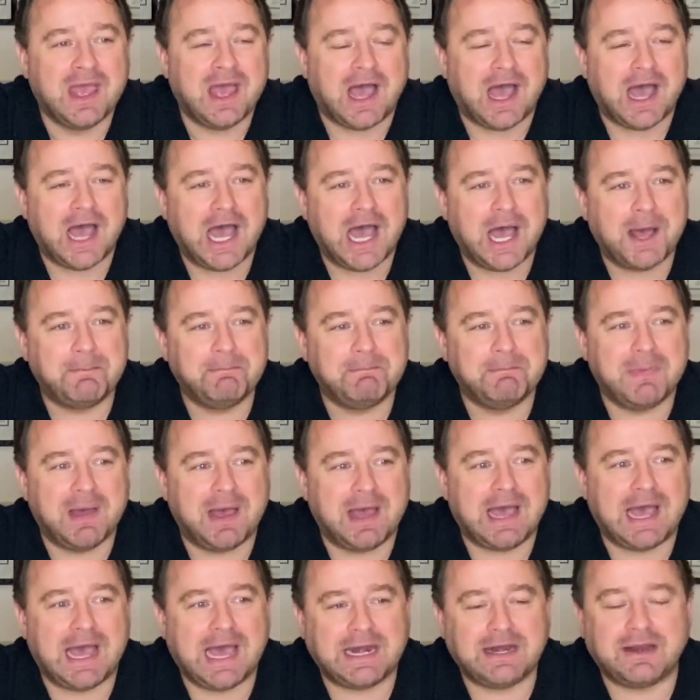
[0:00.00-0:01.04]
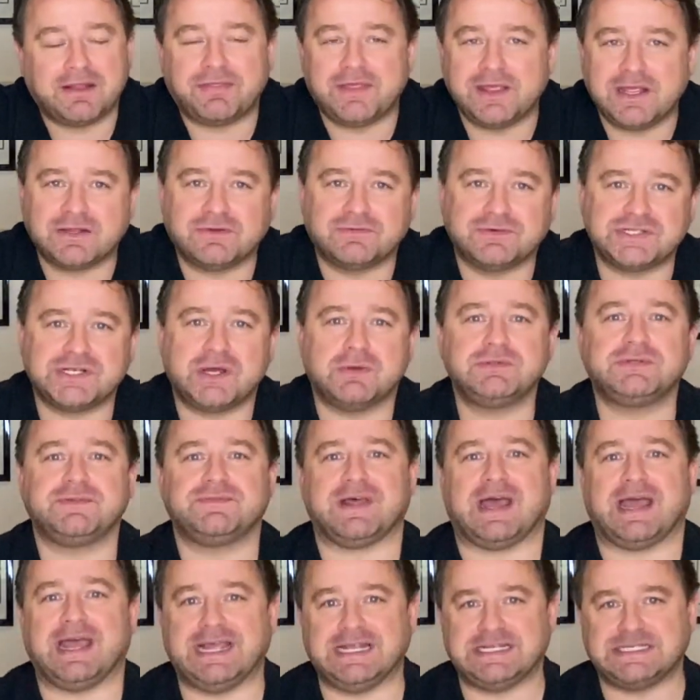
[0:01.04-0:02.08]
And I think the result of
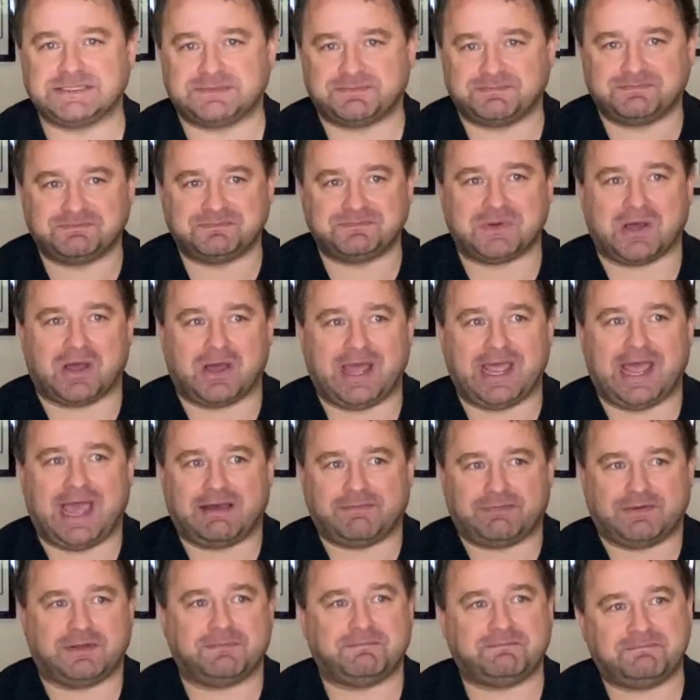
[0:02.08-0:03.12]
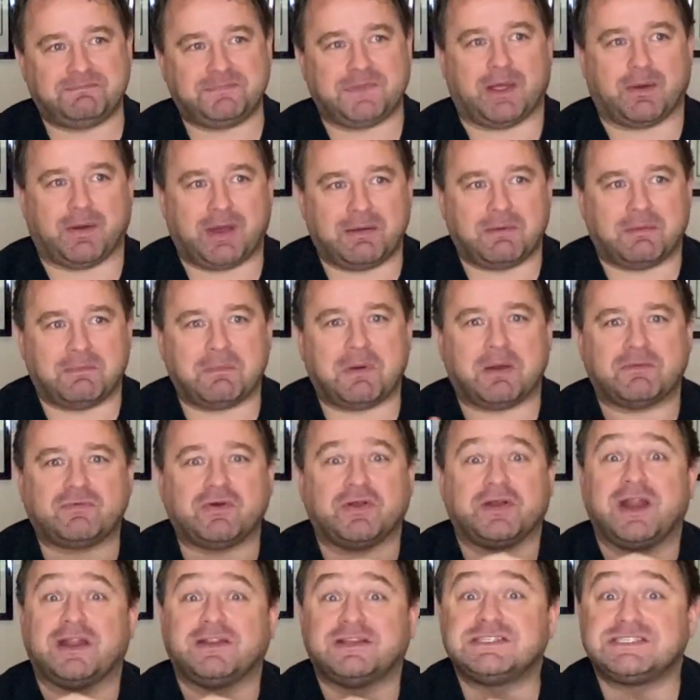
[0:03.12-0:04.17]
that is I have I've
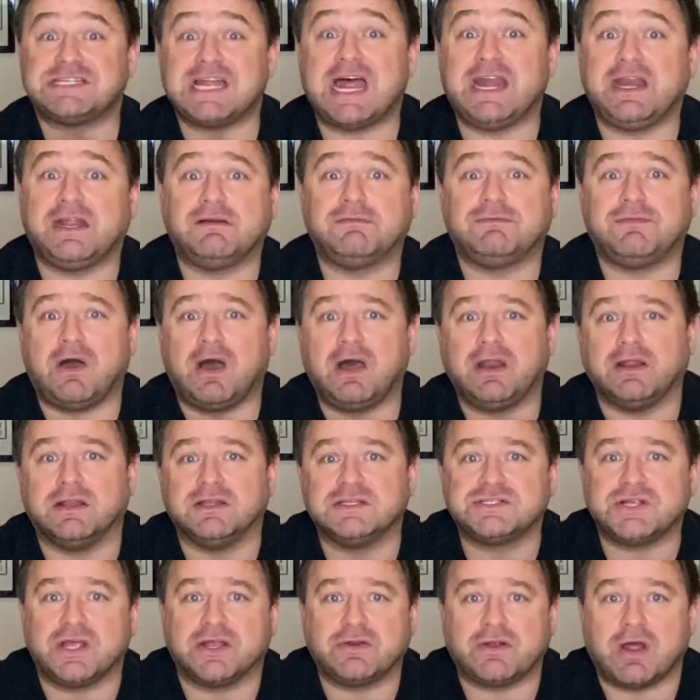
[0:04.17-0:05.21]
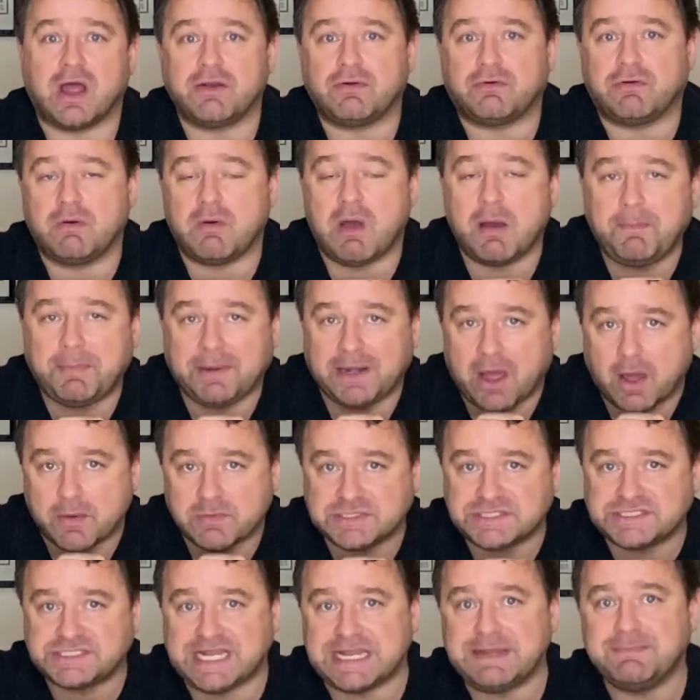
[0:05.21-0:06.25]
got an understanding of violence. I grew up in it. I
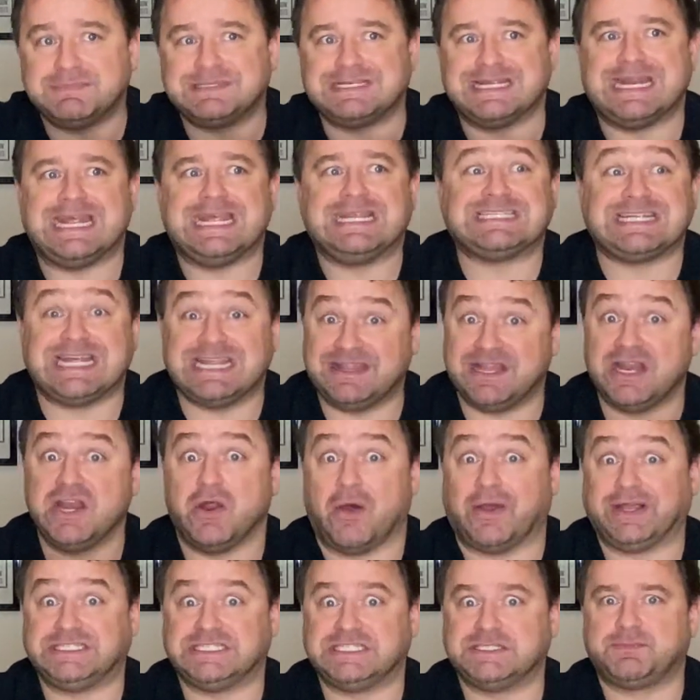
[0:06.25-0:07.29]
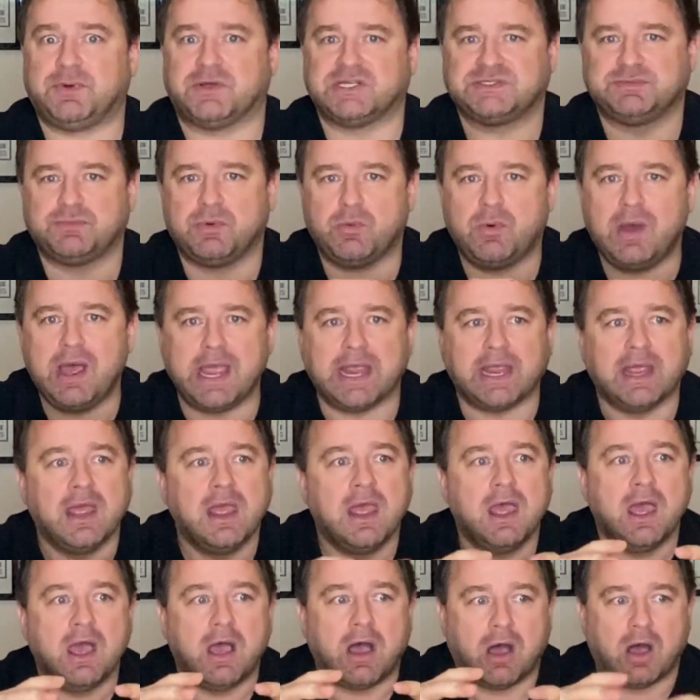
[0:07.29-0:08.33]
was steeped in it in the nicest possible way.
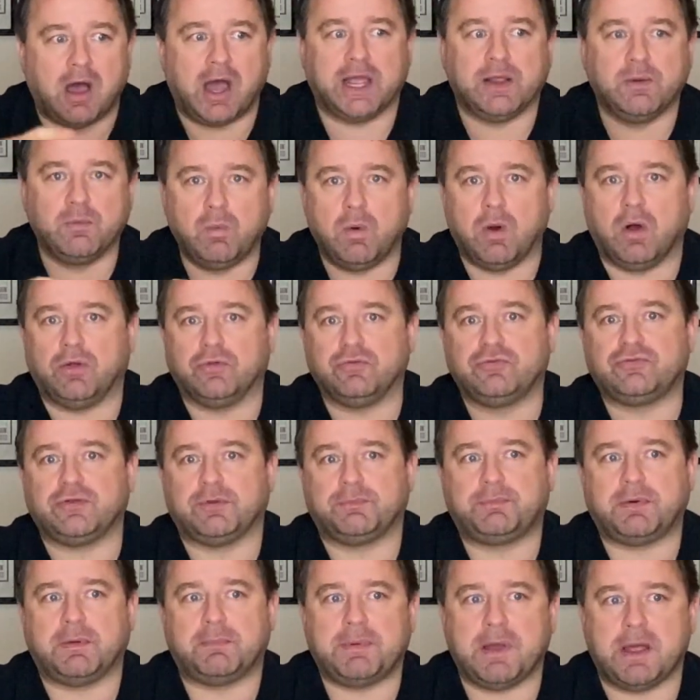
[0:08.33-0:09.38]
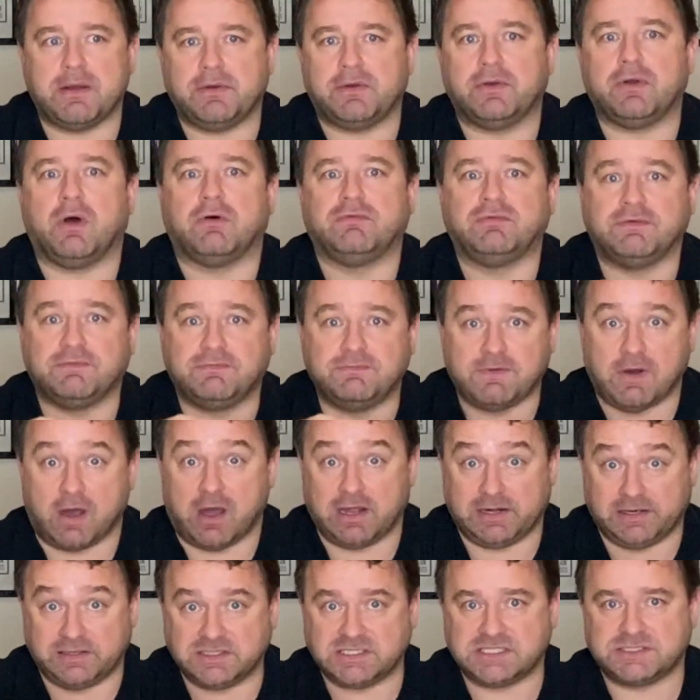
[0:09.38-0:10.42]
I was a proponent of a
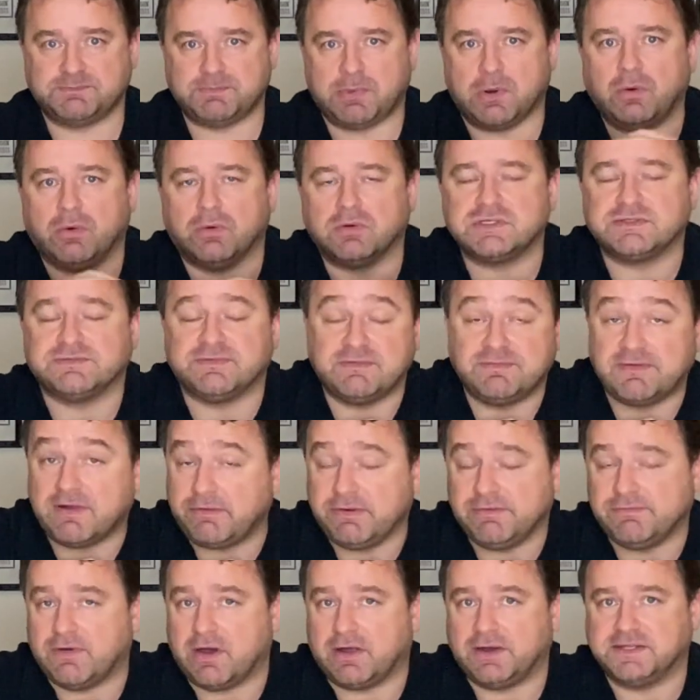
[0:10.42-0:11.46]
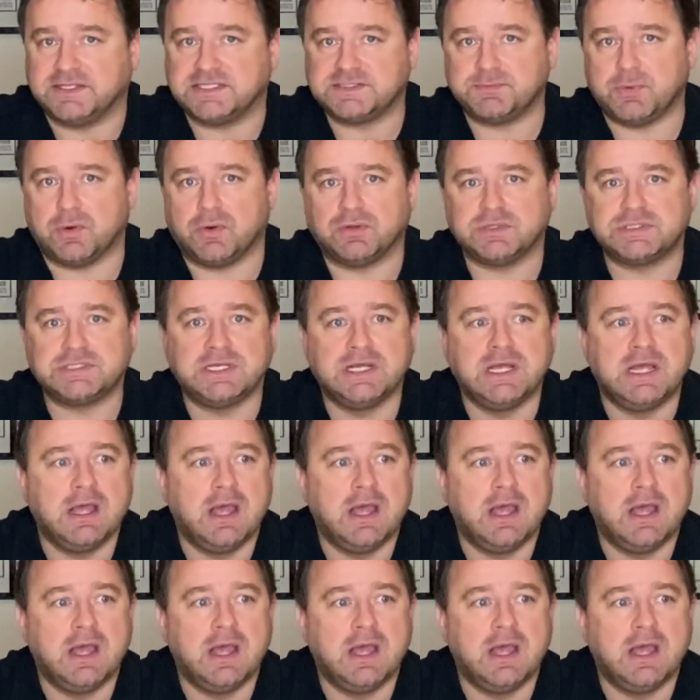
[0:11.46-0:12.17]
violent sport, of a very violent sport.